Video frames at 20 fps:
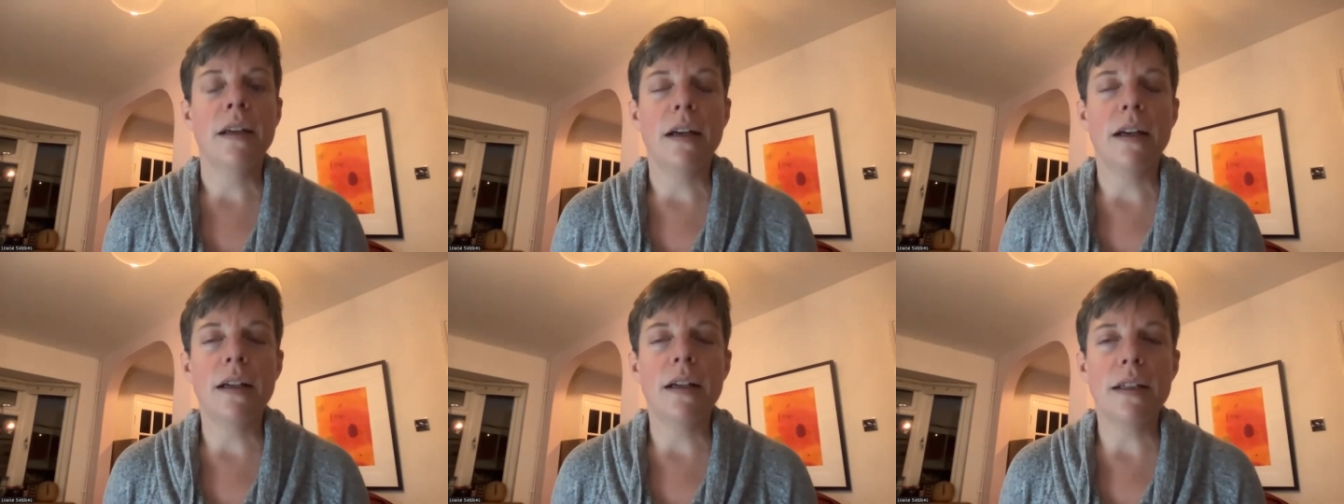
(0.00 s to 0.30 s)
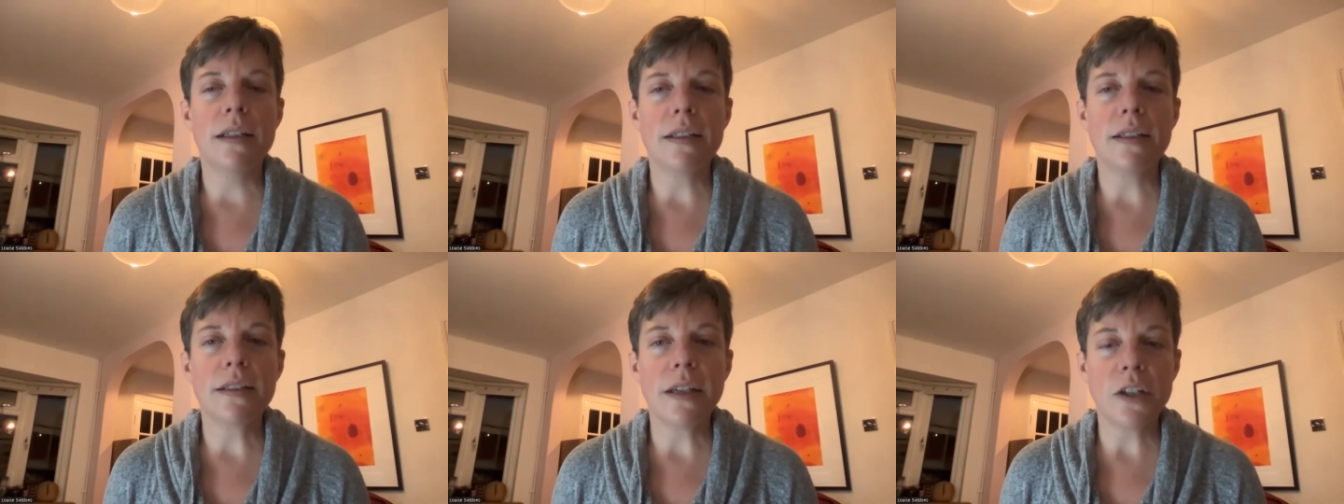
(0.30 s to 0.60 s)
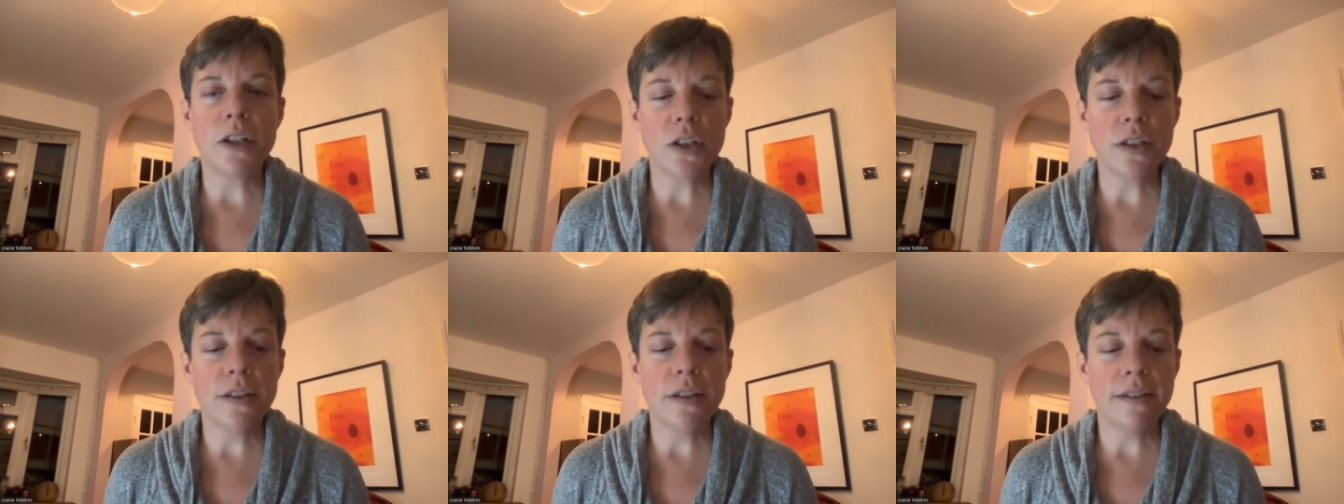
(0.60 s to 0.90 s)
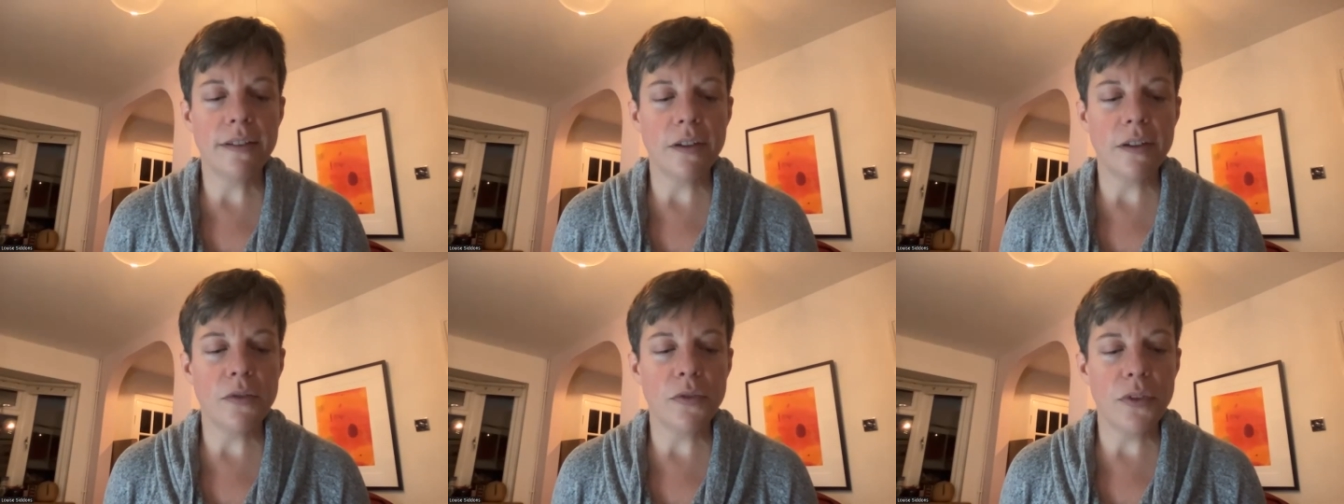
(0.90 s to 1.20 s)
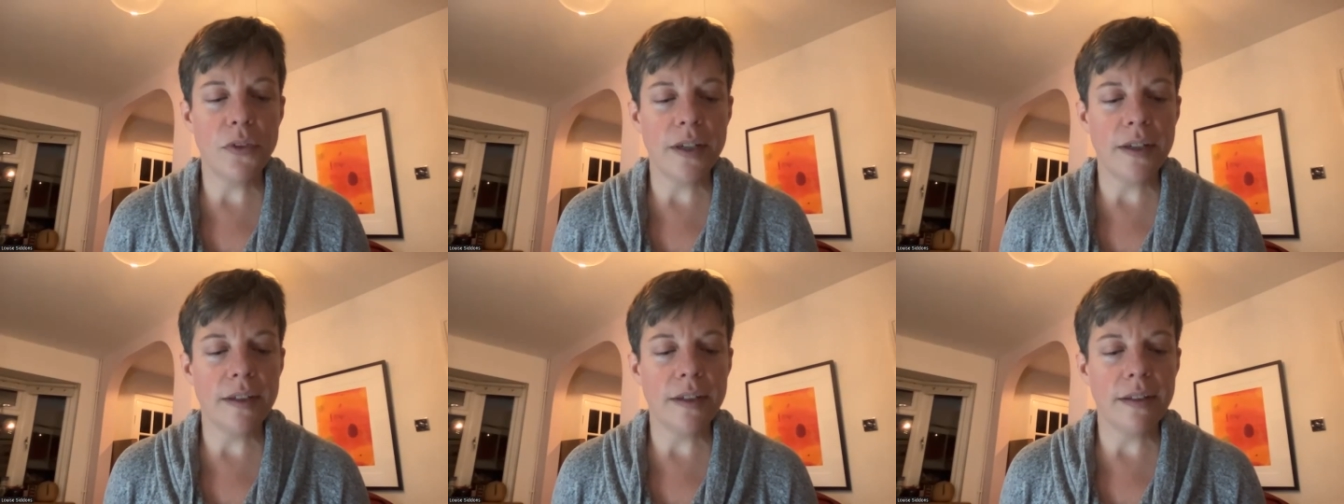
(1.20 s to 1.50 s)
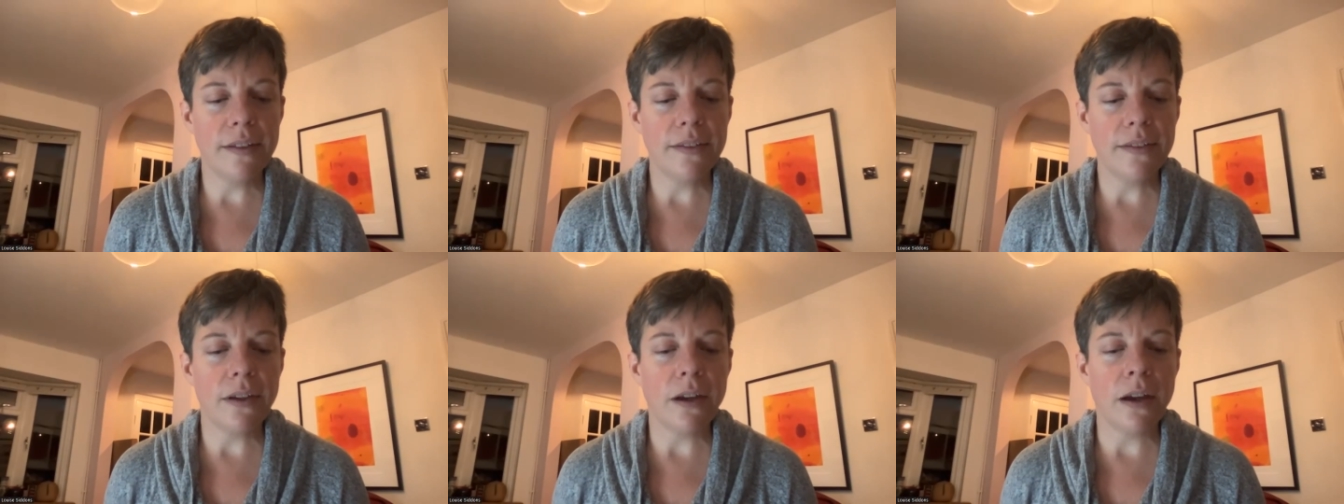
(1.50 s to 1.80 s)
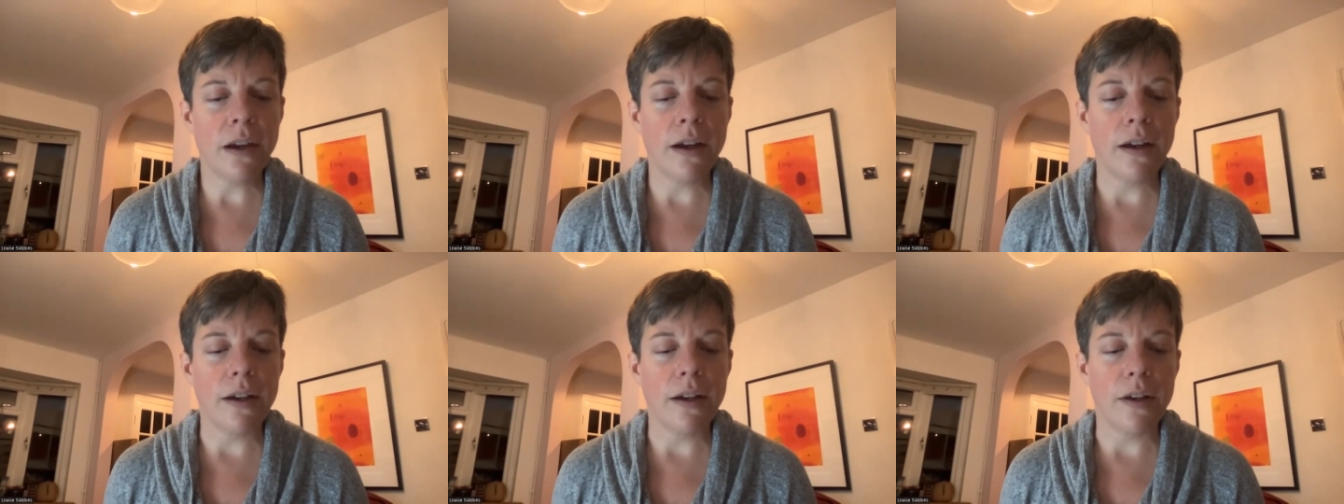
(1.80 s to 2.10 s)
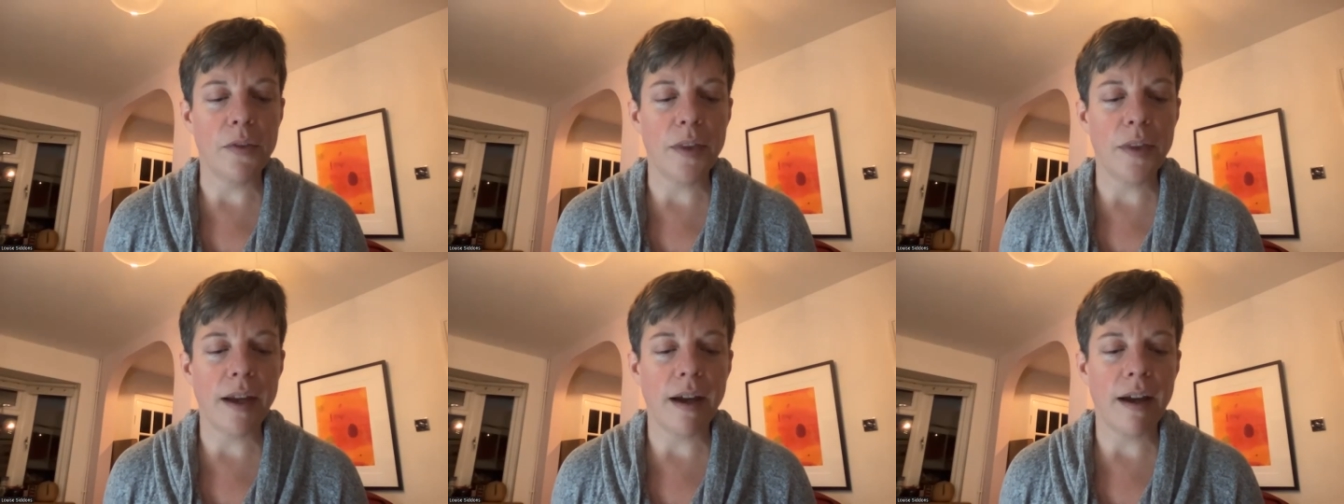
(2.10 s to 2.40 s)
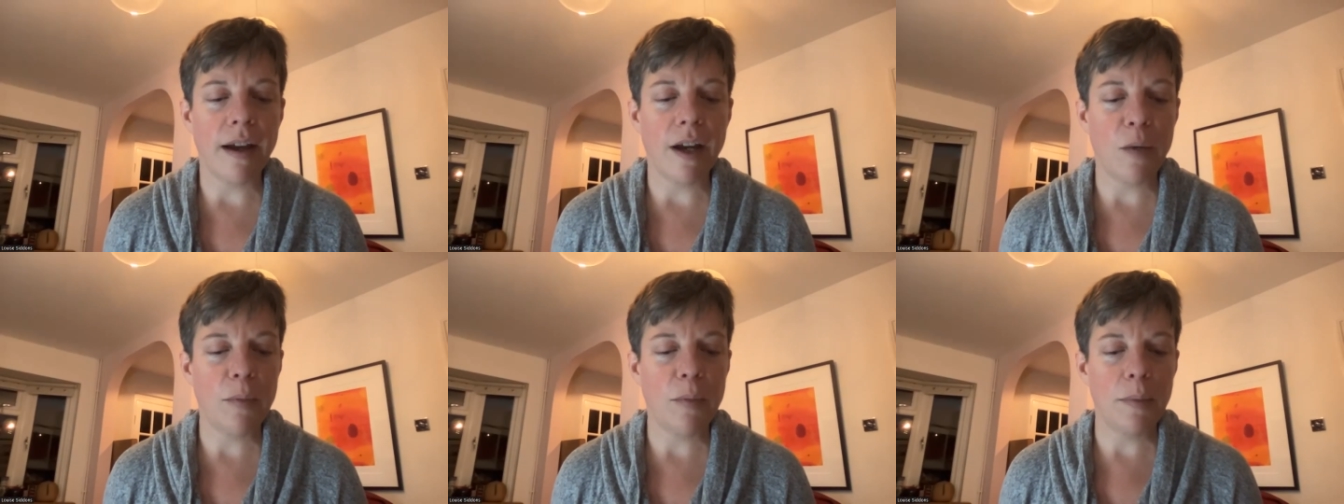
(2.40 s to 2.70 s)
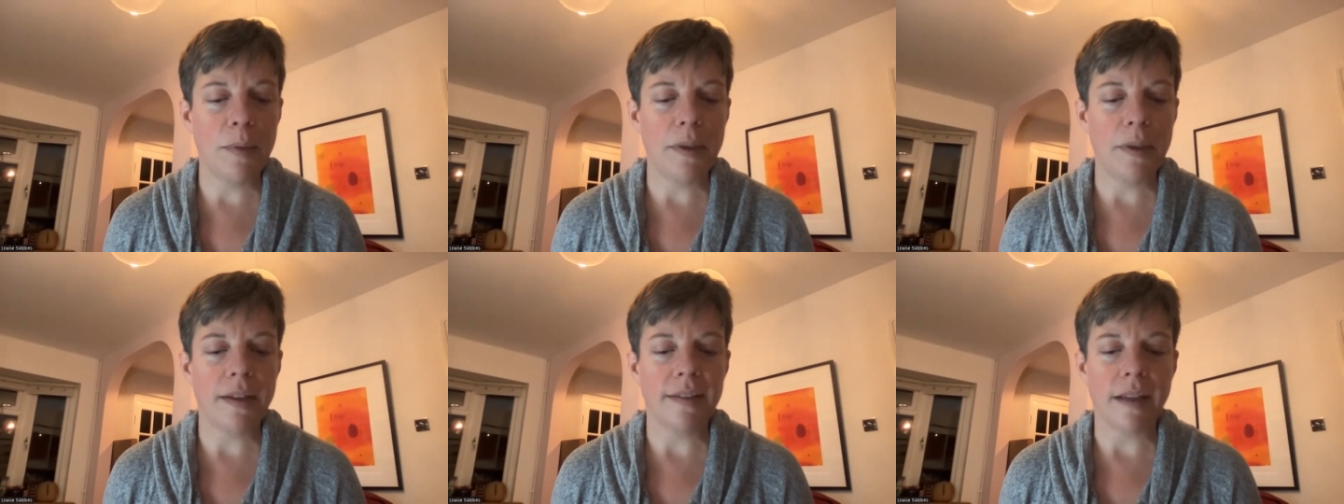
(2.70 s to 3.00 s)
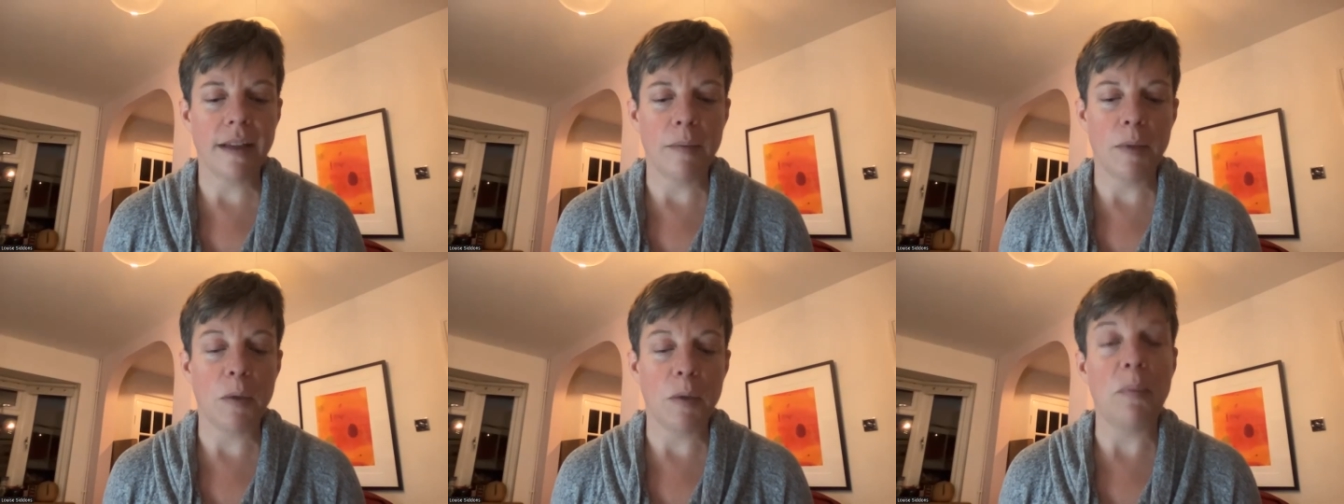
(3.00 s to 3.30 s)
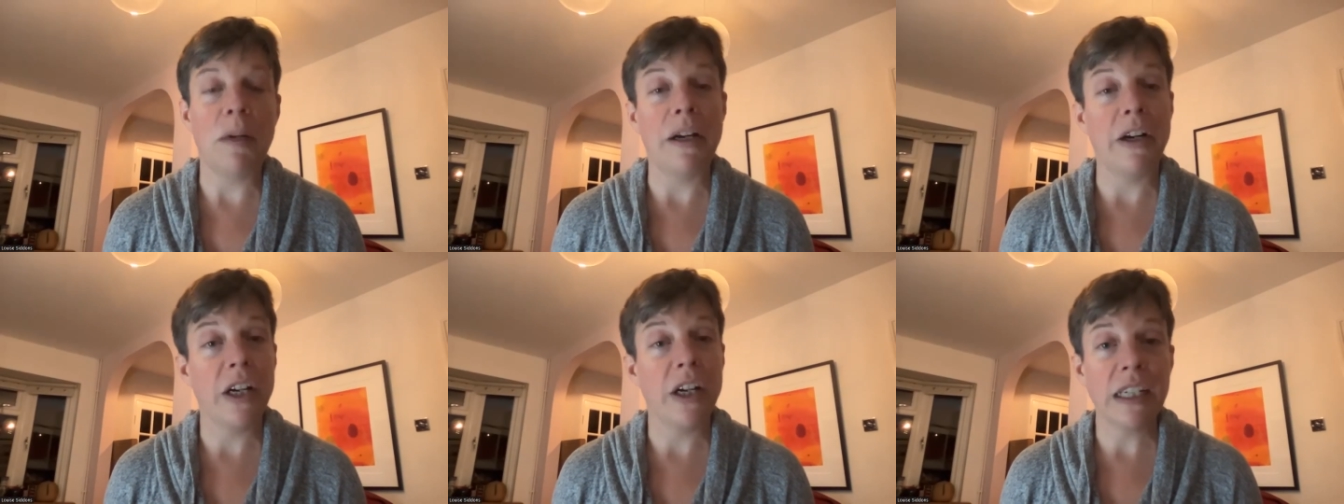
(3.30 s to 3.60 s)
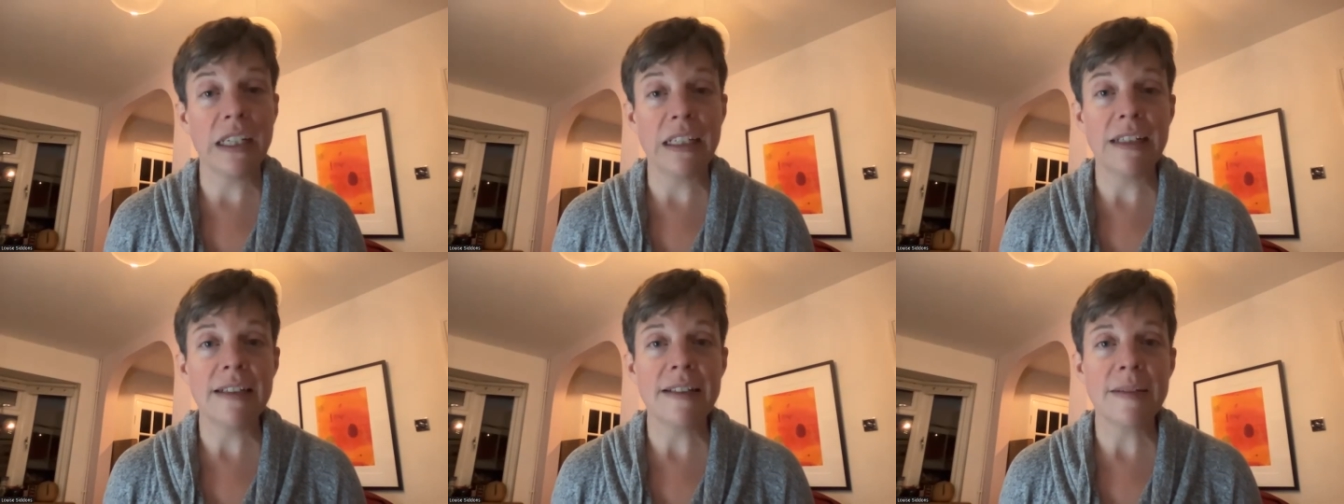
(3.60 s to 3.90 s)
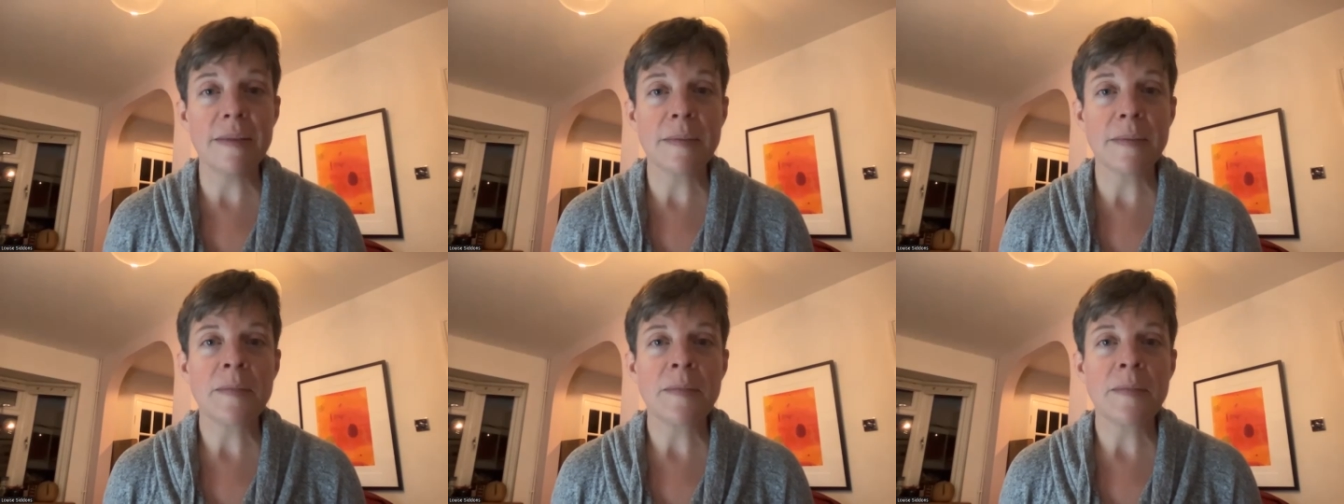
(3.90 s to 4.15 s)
uh, sessions of things. Uh, they hire me because I'm an American